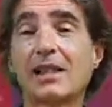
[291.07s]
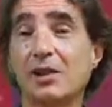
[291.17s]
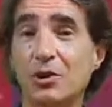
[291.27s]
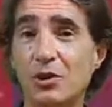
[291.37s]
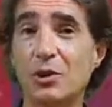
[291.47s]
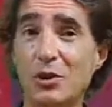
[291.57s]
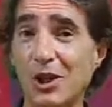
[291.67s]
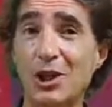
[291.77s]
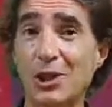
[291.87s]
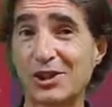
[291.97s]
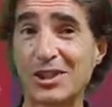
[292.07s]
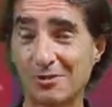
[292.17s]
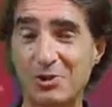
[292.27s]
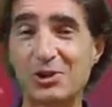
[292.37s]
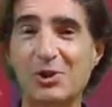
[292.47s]
and you know a lot,
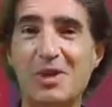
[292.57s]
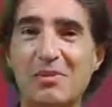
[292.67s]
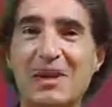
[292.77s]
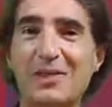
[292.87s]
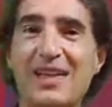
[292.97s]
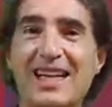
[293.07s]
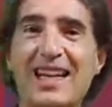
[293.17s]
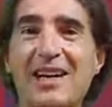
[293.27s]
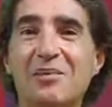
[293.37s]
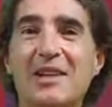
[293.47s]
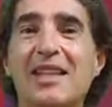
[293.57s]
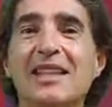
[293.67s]
I'm sure, about the karma.